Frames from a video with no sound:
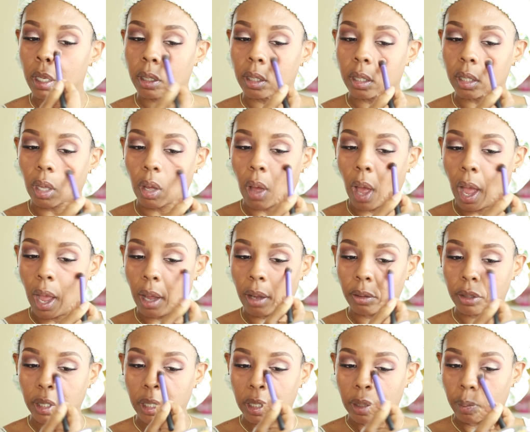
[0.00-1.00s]
so
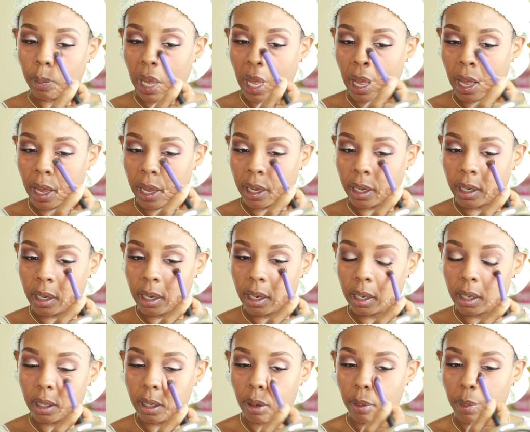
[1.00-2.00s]
I'll just buy
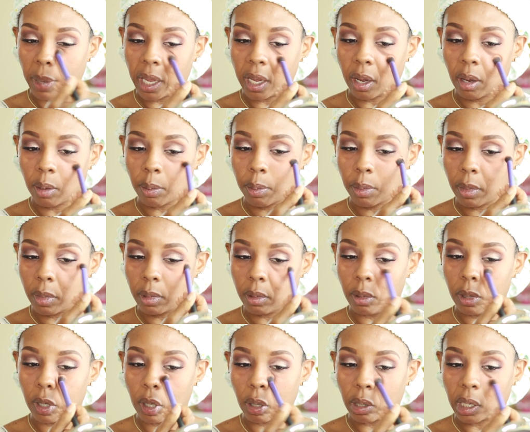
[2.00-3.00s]
the makeup,
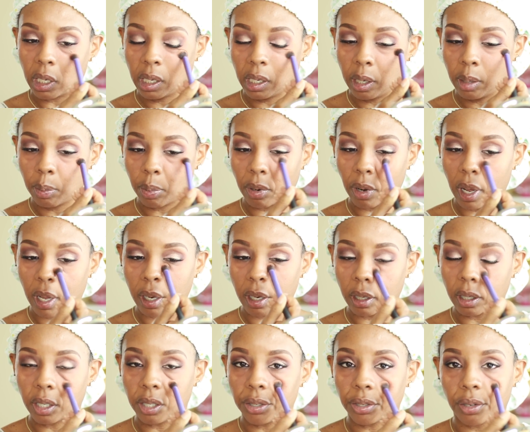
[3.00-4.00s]
you know, the lip
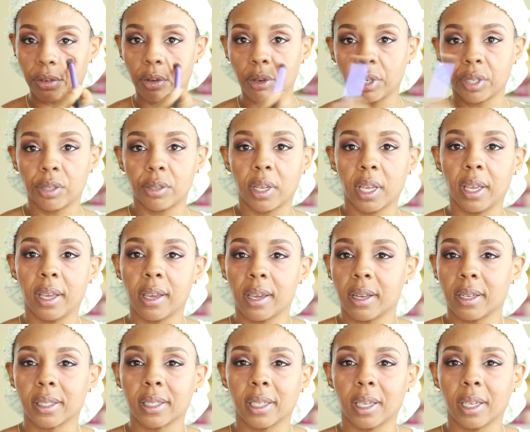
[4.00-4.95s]
product, because of course you can't get a